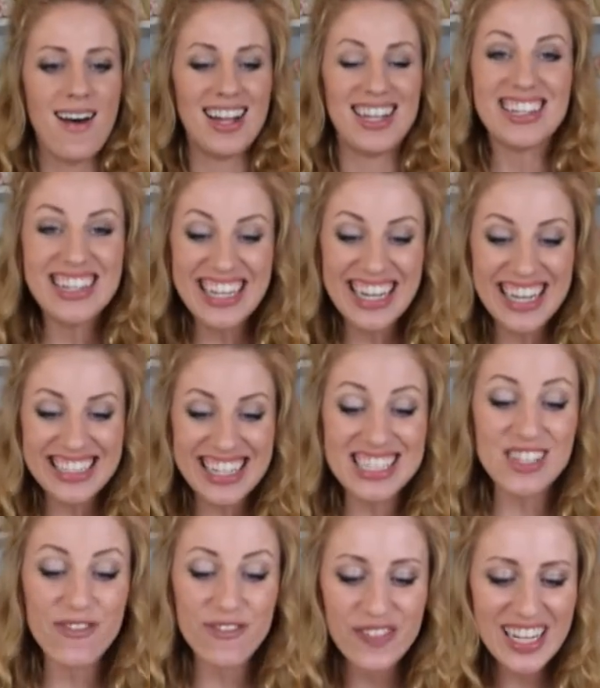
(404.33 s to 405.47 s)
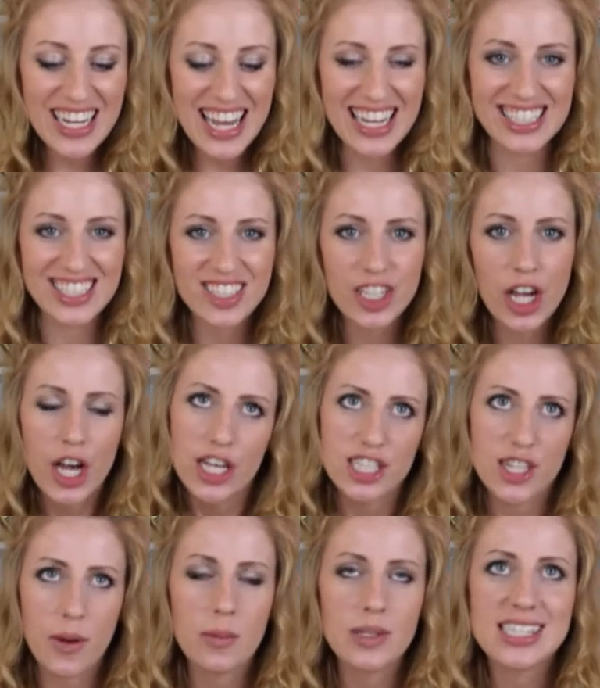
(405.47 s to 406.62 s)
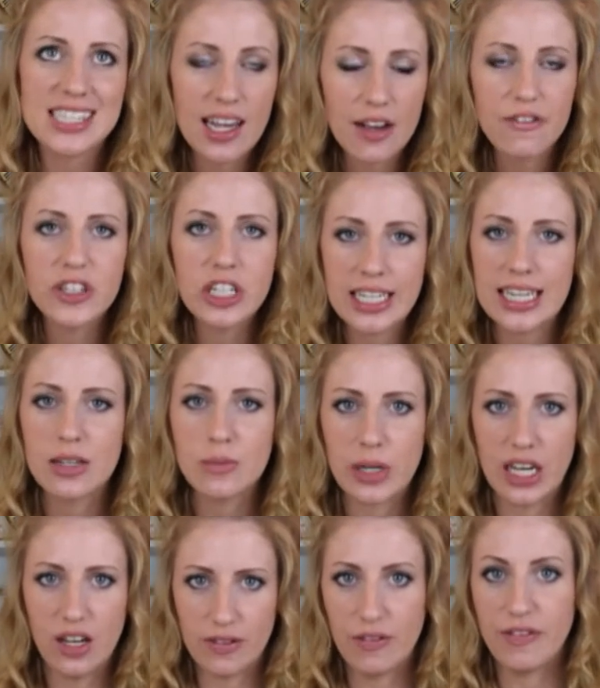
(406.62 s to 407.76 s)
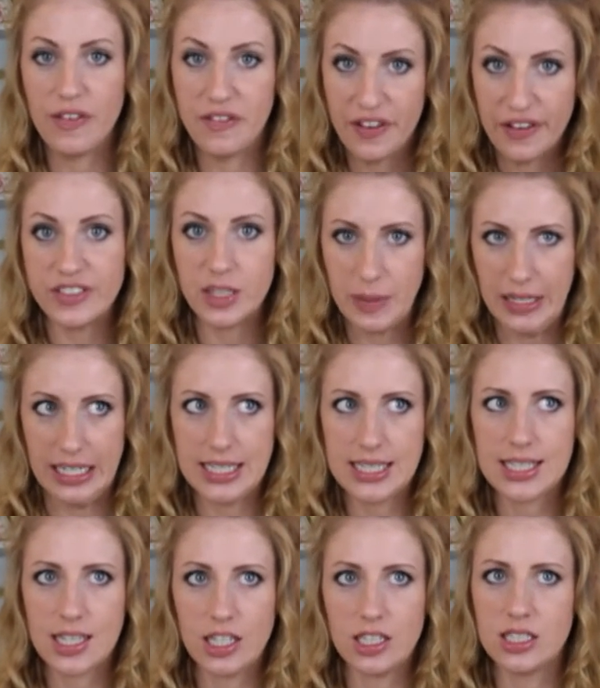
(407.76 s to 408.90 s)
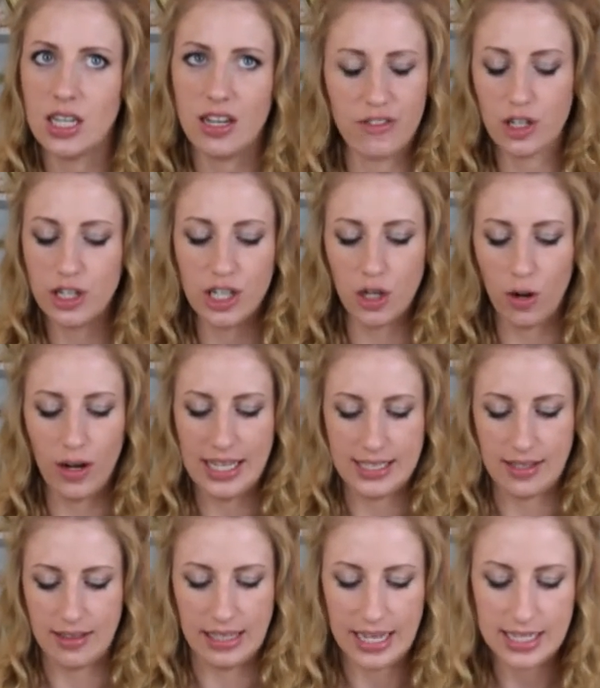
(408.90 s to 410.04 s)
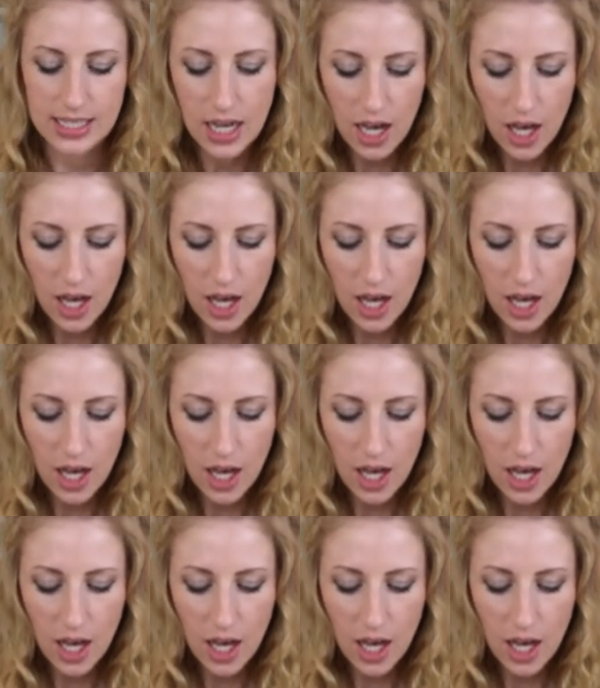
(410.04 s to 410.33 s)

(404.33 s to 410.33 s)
Look at it, it's finished. So it was definitely in my oven for 50 minutes, definitely not less than that.